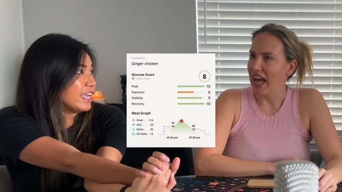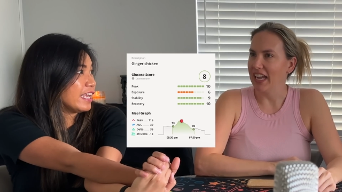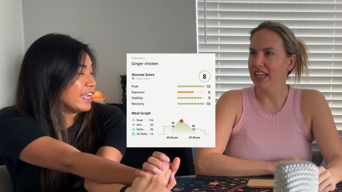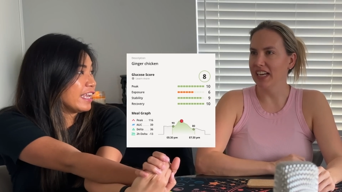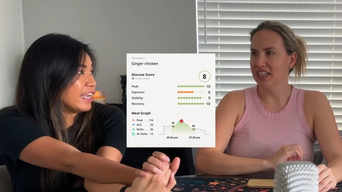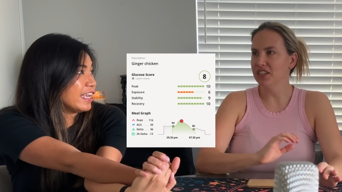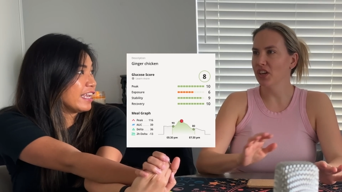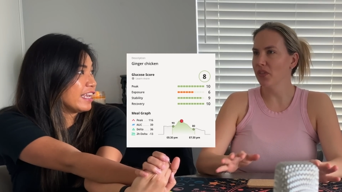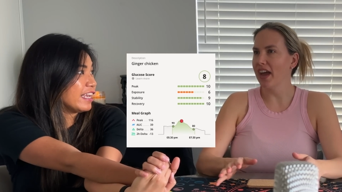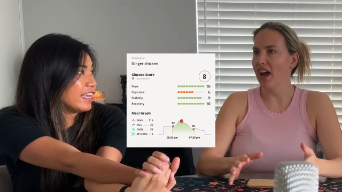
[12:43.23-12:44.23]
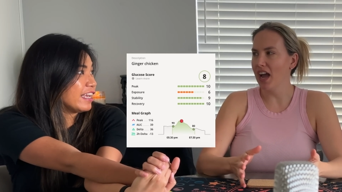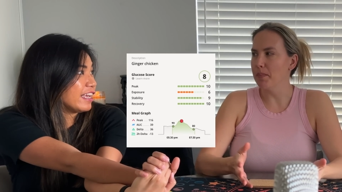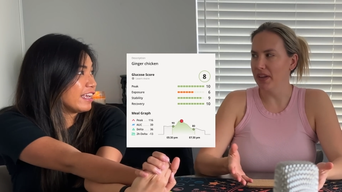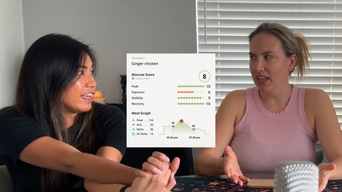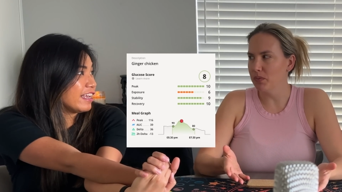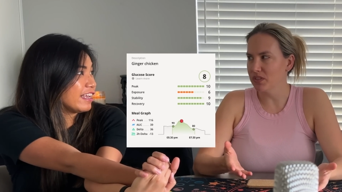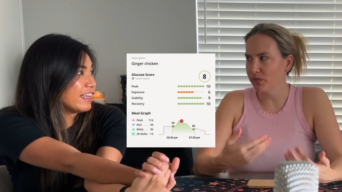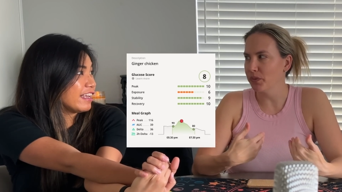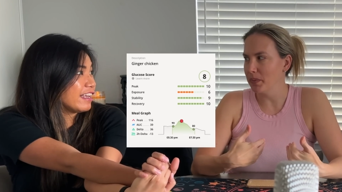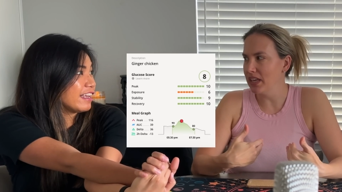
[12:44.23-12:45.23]
Speaker 1: I, I didn't go that high, but it was
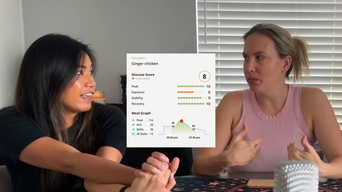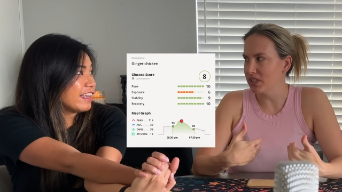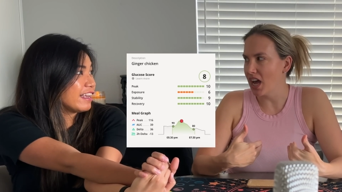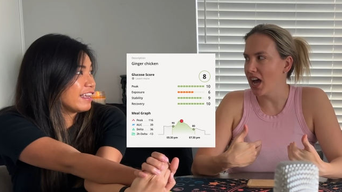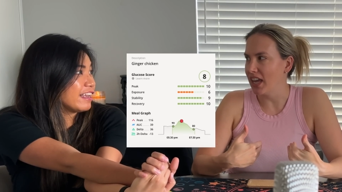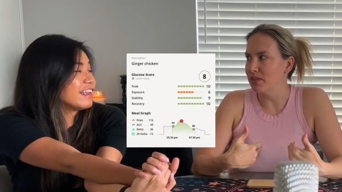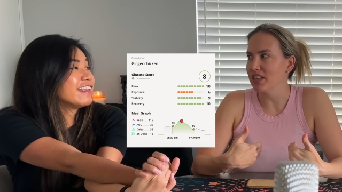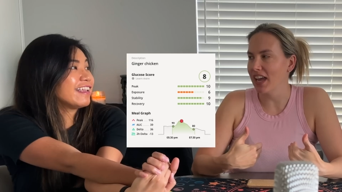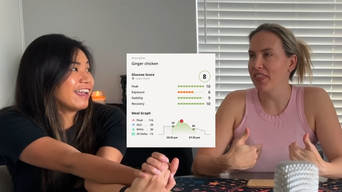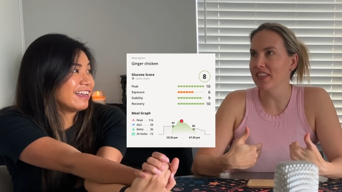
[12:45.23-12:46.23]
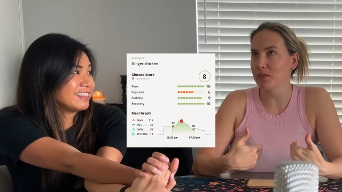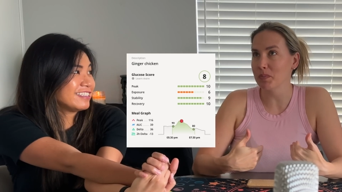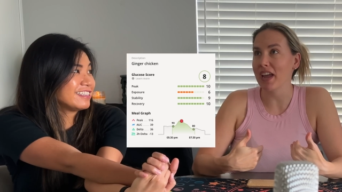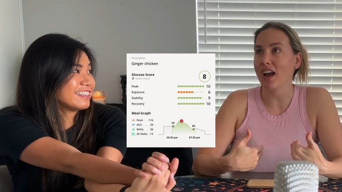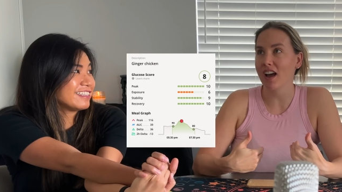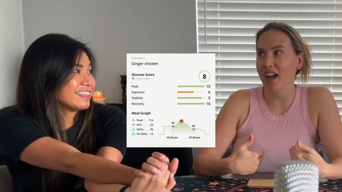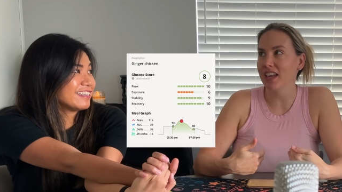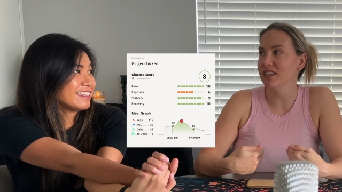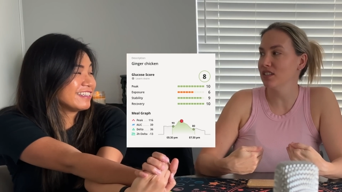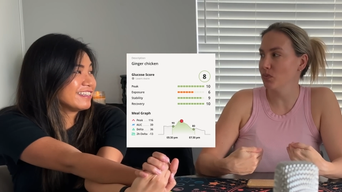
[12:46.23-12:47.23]
for me it was high. It was like yes. I think that was my
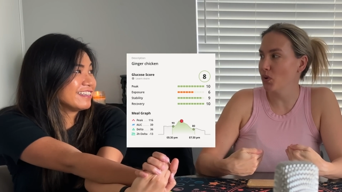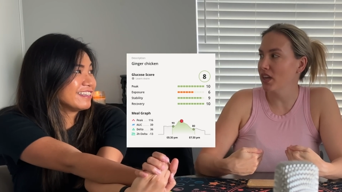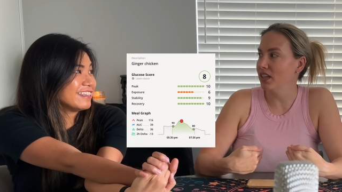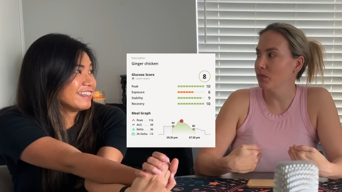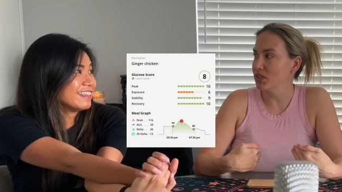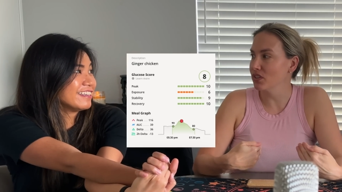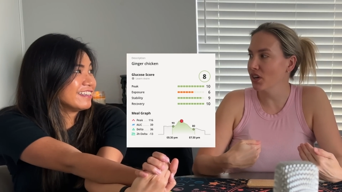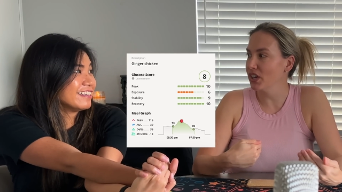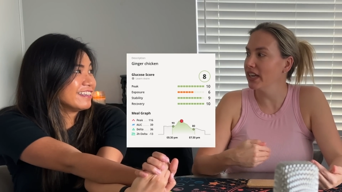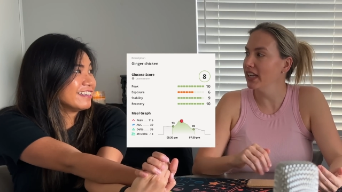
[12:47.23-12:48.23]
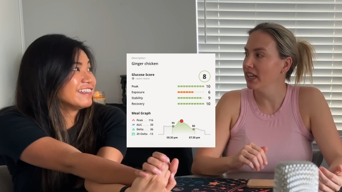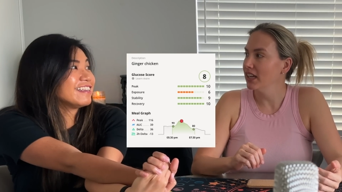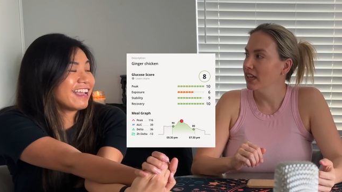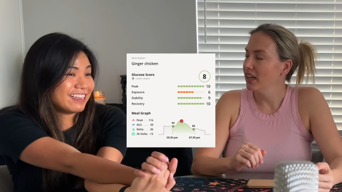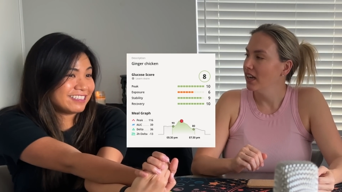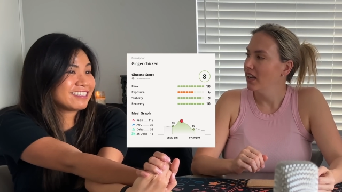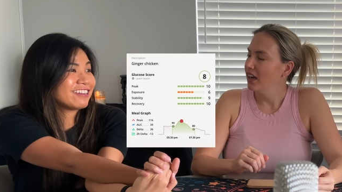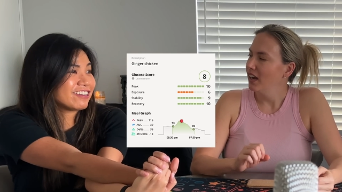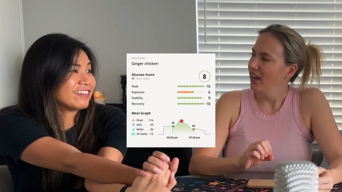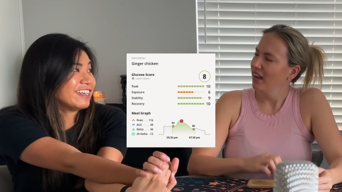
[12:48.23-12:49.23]
highest one was curry. Yes,
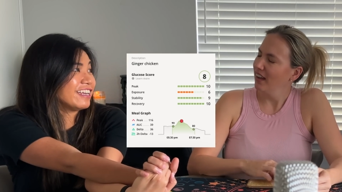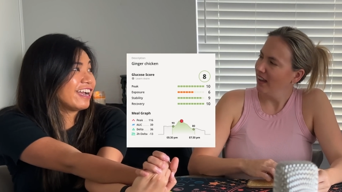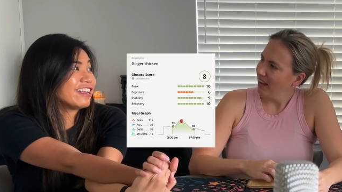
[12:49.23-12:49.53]
curry. I